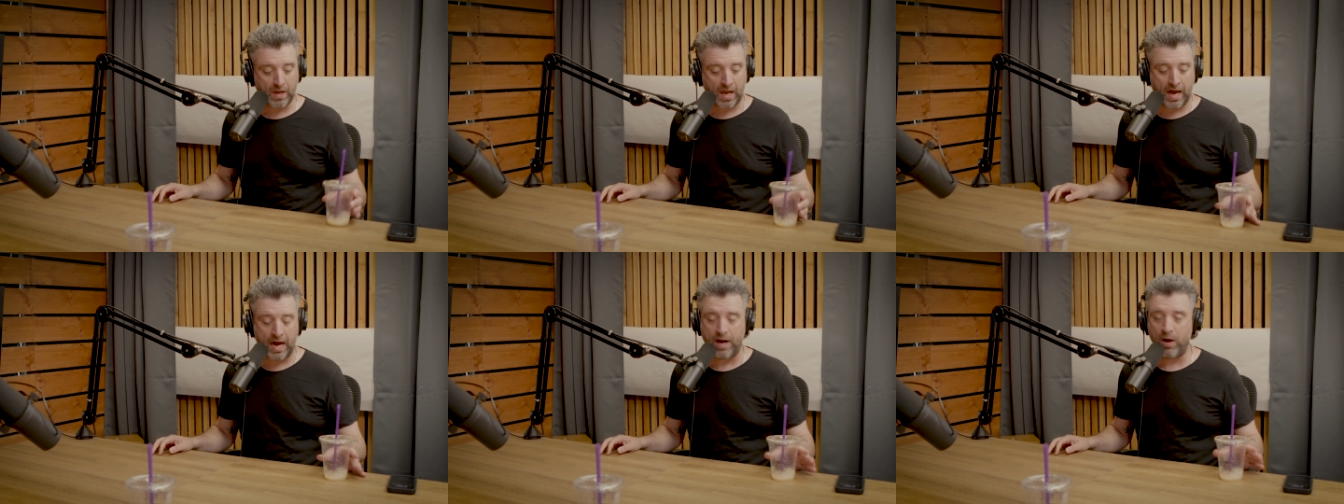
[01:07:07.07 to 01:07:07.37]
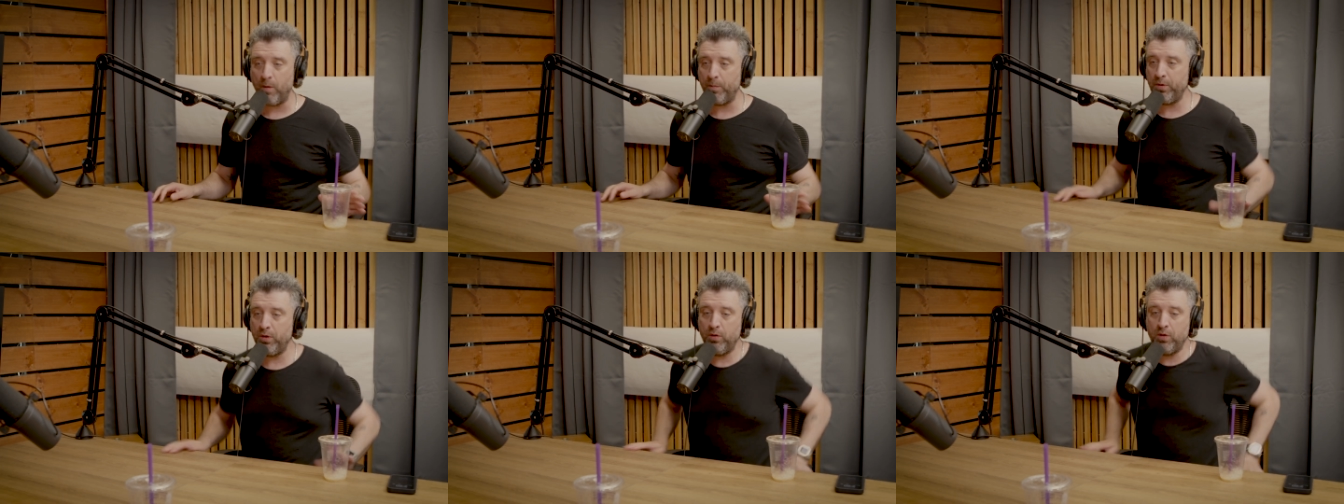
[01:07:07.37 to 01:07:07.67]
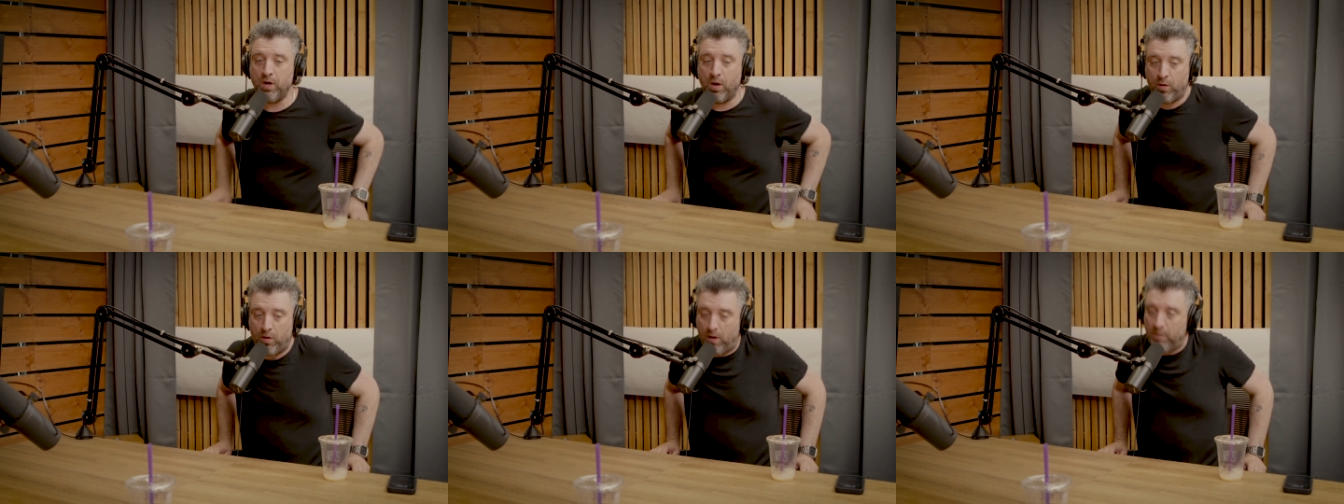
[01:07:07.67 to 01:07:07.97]
I hope you
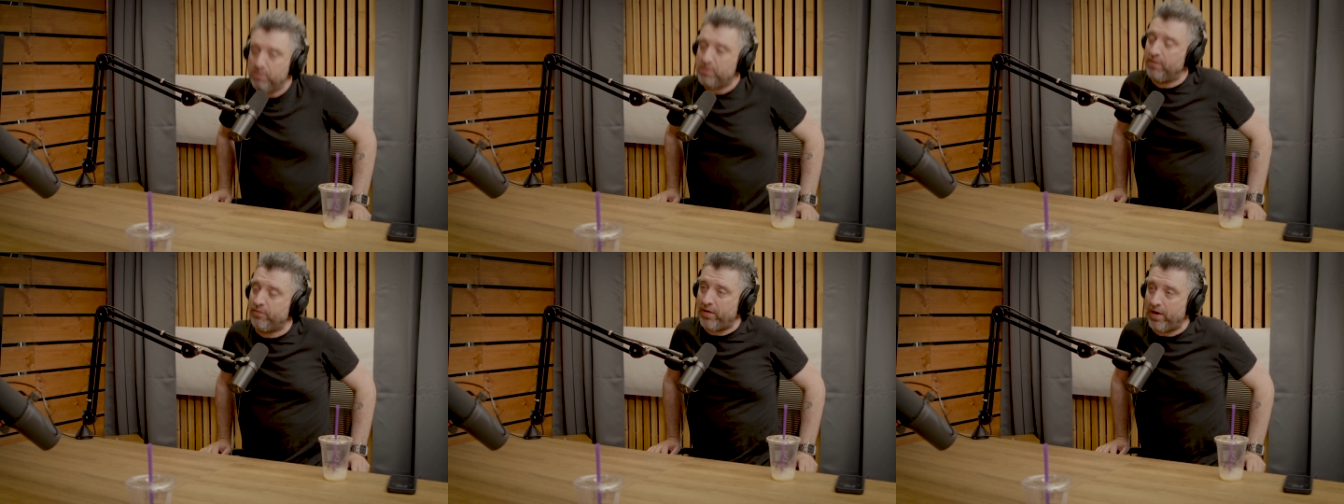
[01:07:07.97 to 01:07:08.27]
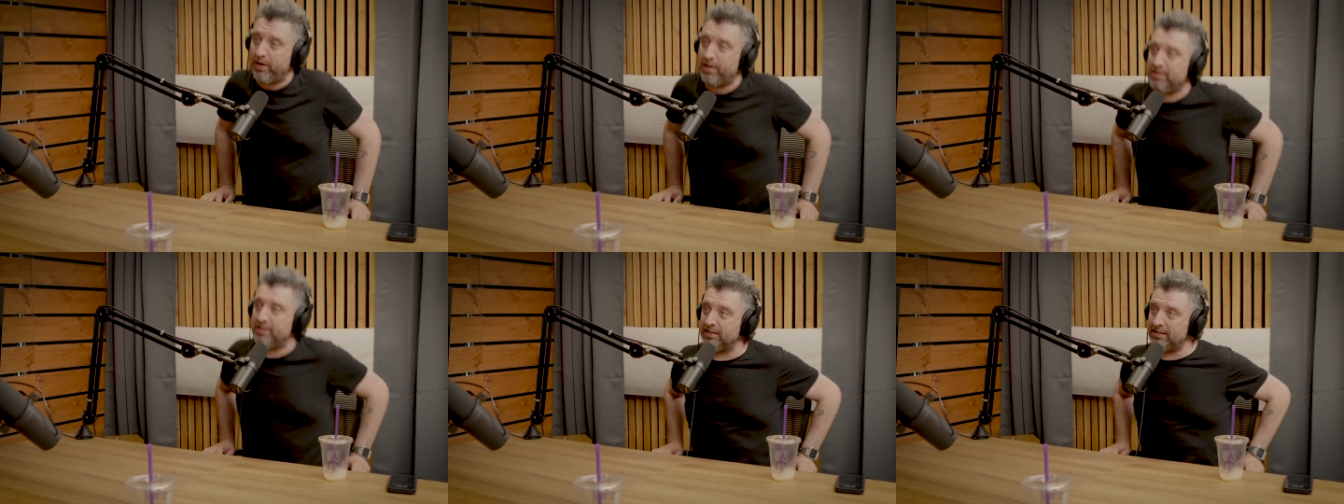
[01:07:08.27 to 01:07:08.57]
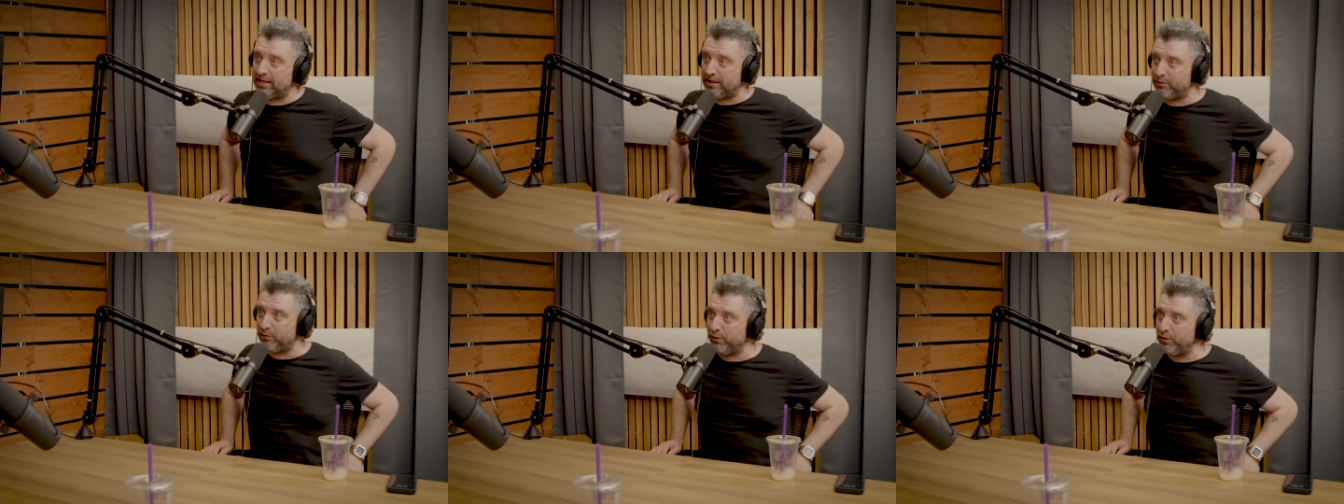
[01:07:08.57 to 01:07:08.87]
go home to very
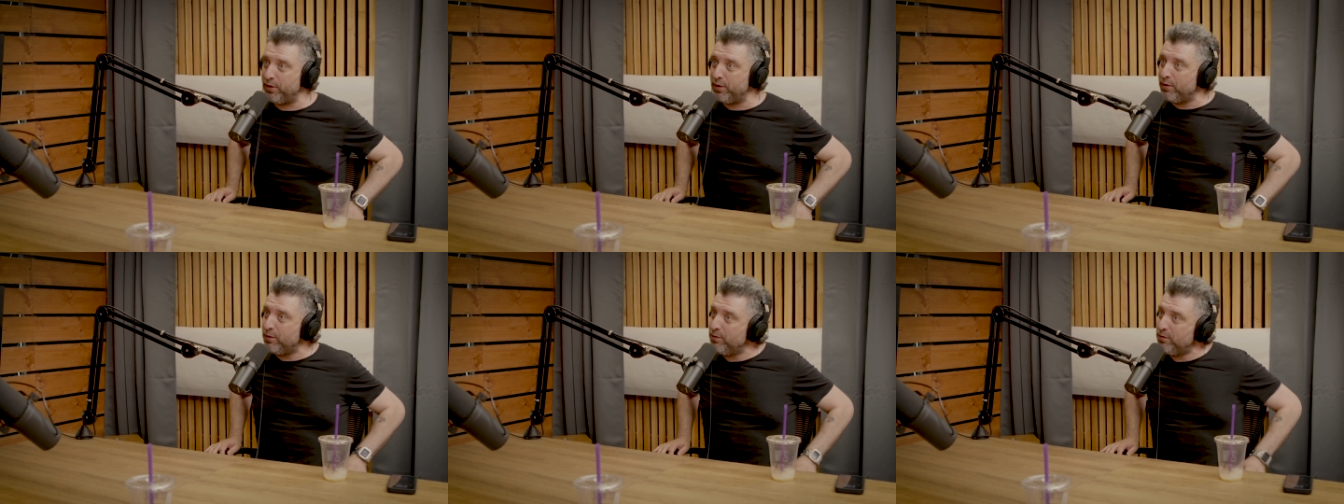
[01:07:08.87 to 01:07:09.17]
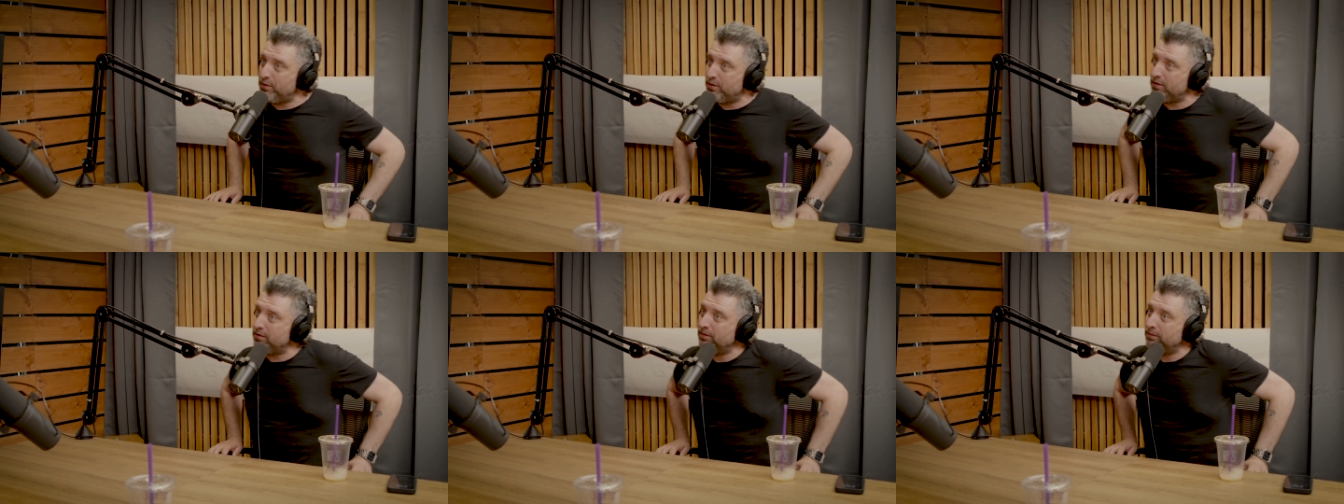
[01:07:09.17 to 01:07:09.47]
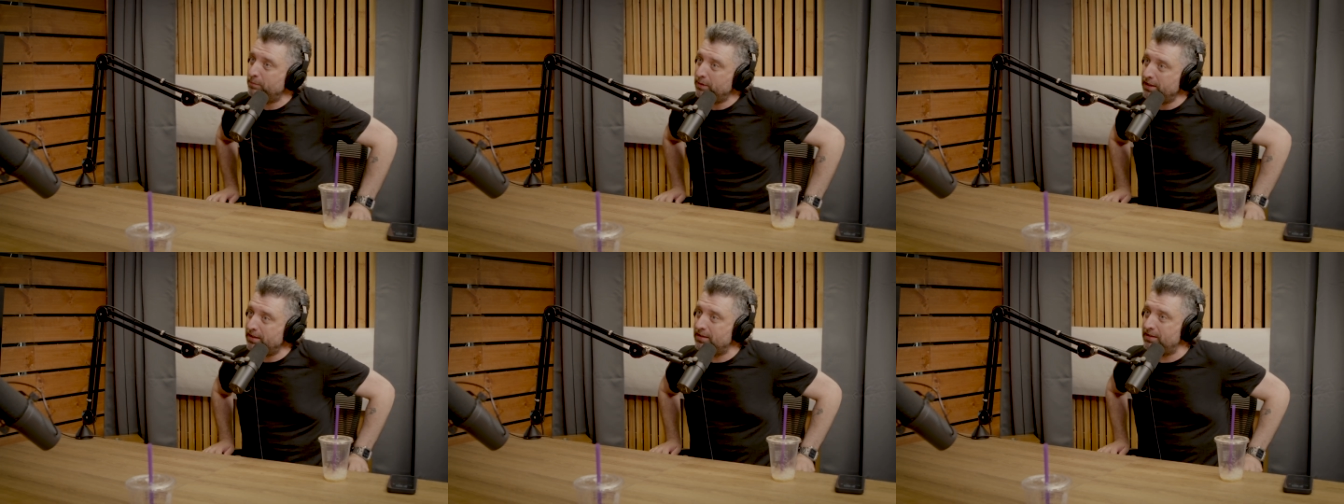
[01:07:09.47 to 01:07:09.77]
successful news.
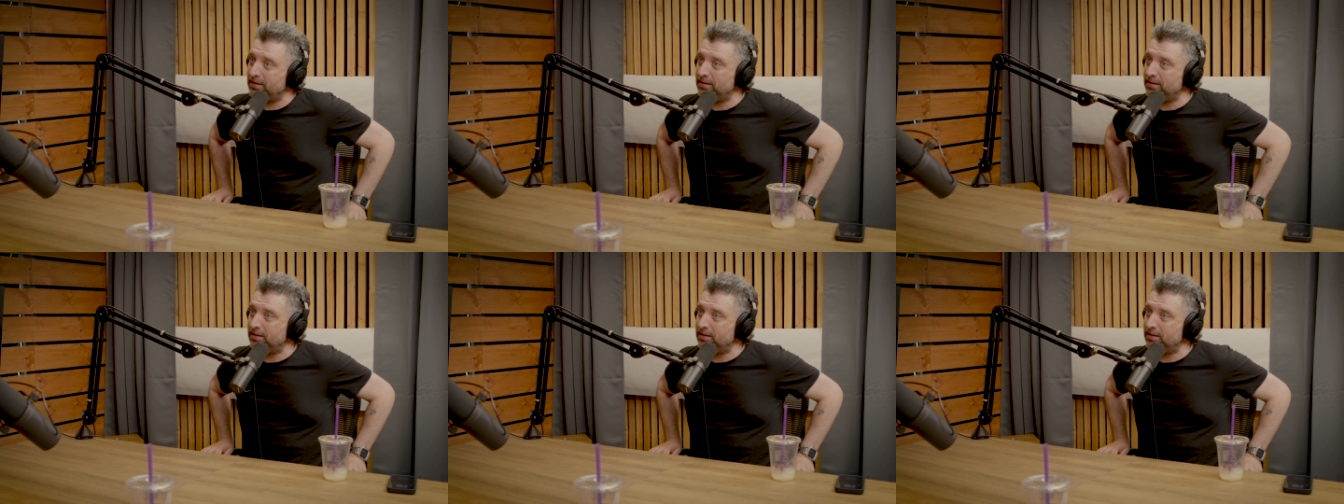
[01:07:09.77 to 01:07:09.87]
Please.